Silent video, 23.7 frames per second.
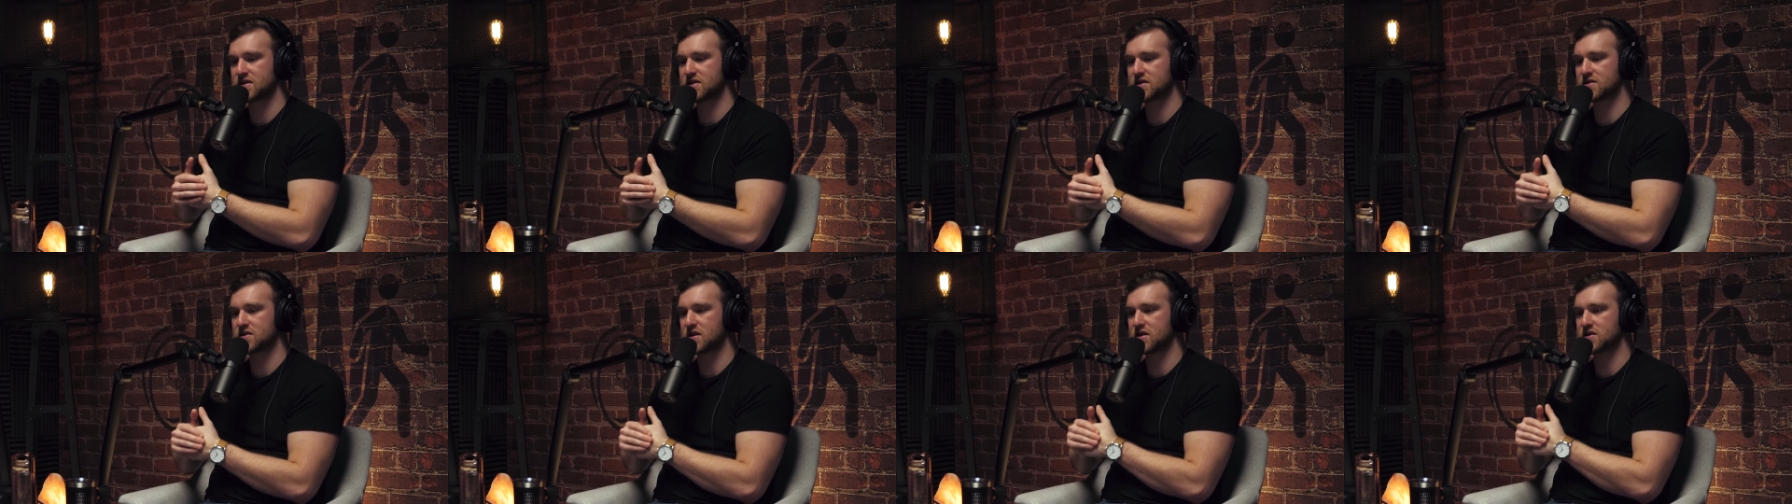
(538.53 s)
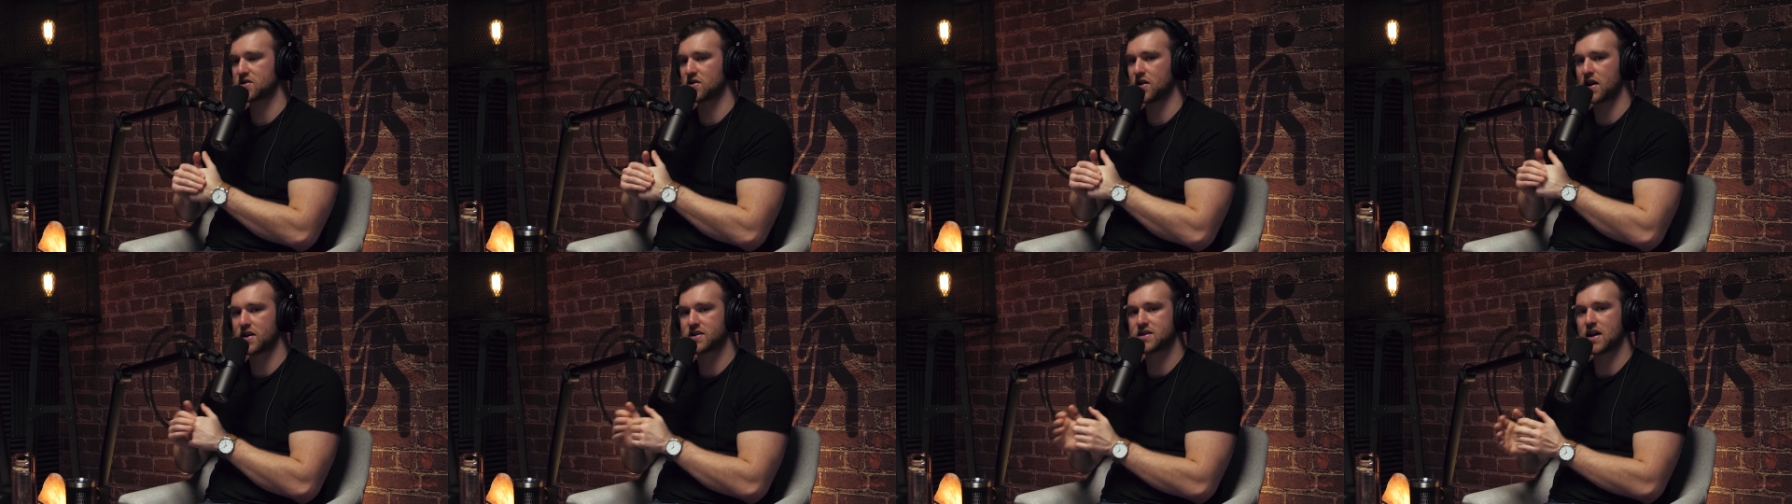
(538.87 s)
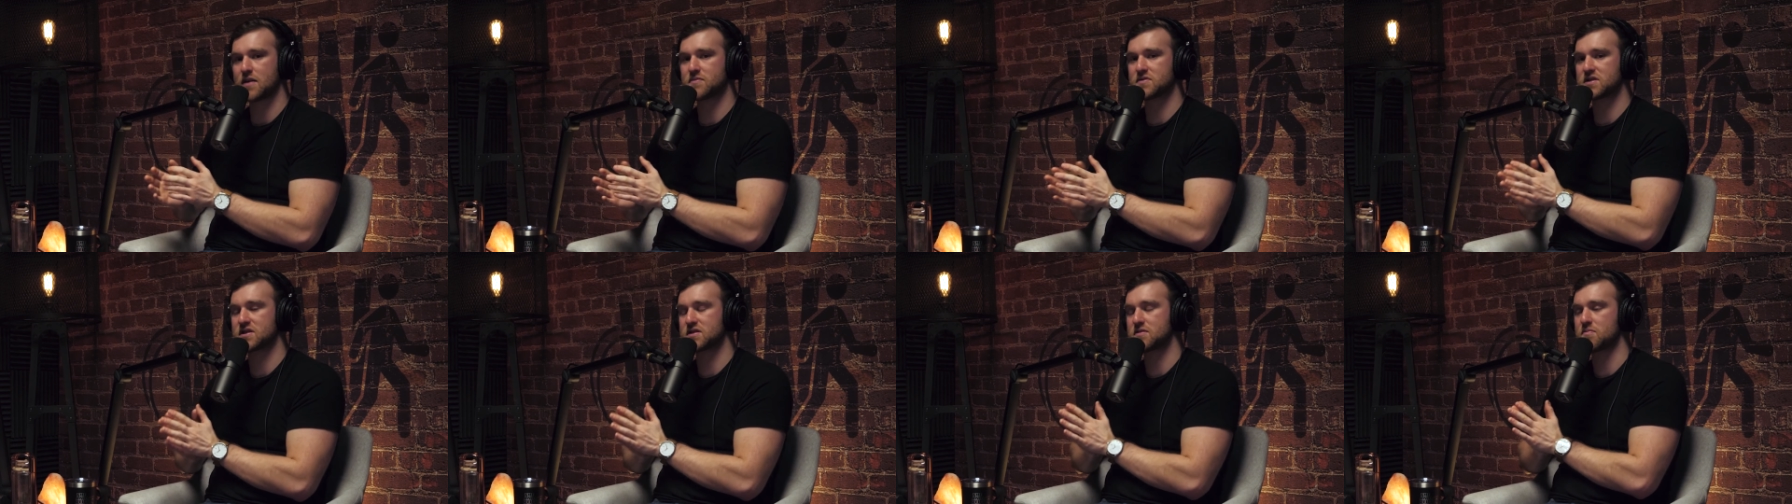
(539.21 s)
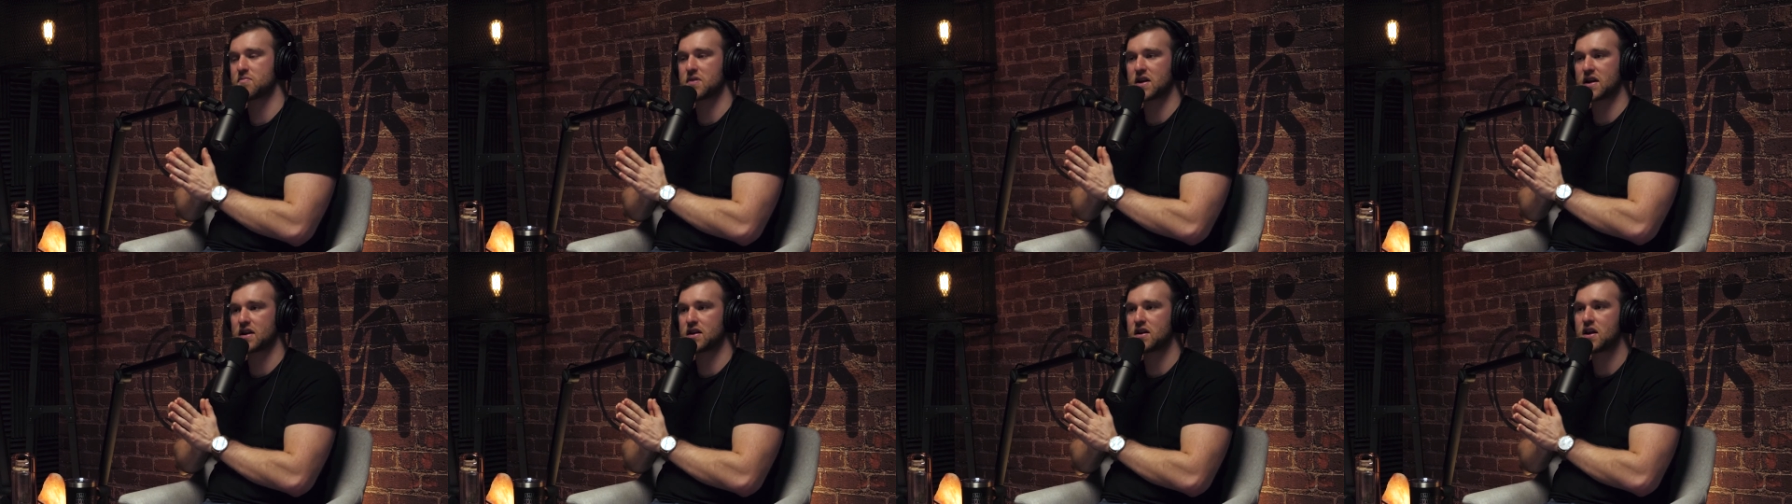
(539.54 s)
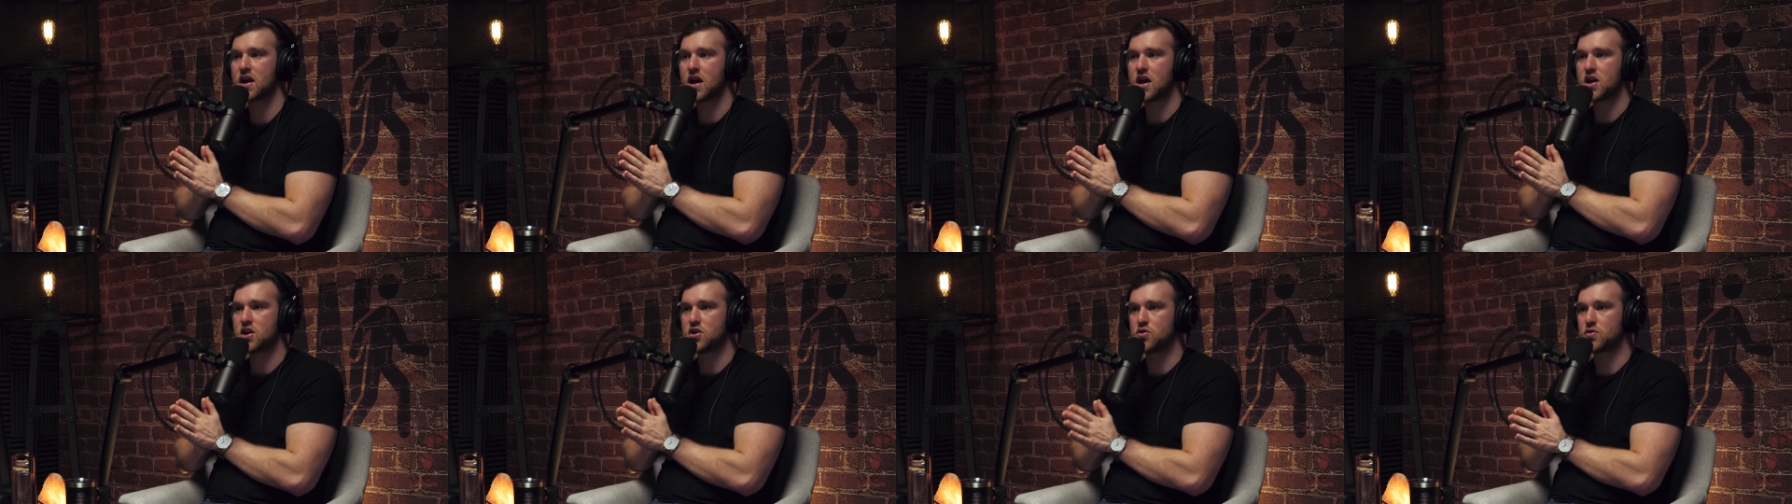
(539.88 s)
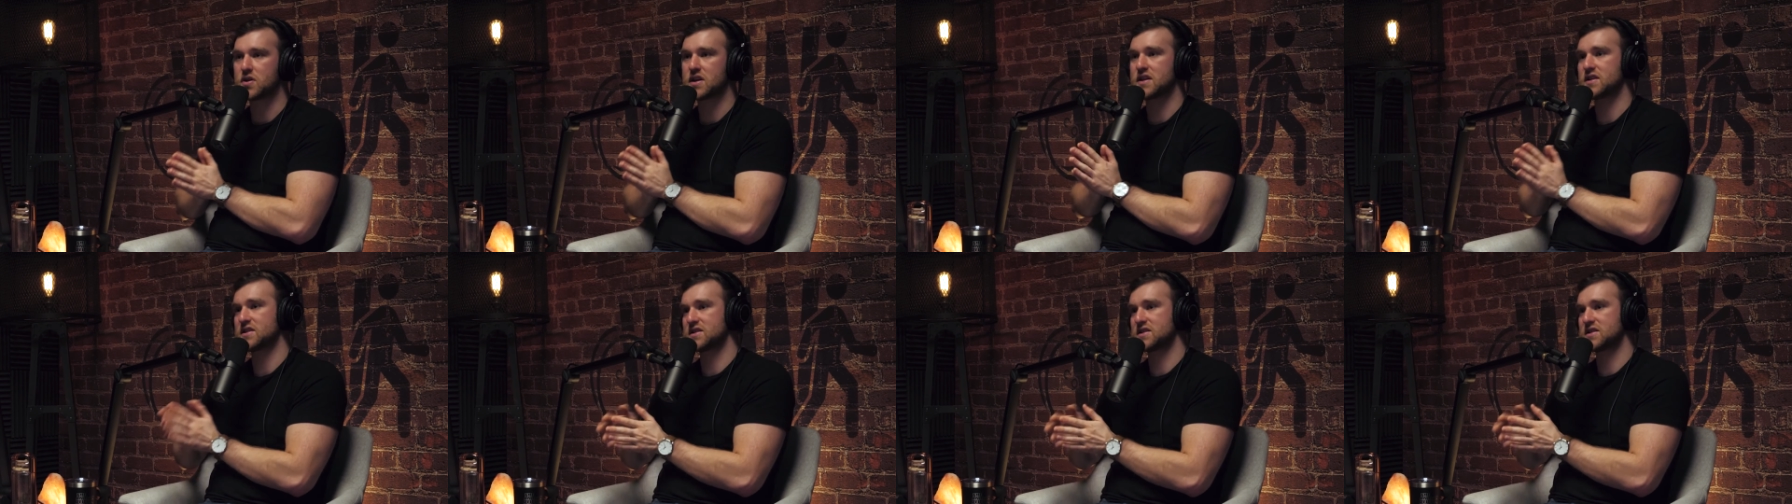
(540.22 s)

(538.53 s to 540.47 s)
is because a lot of times you can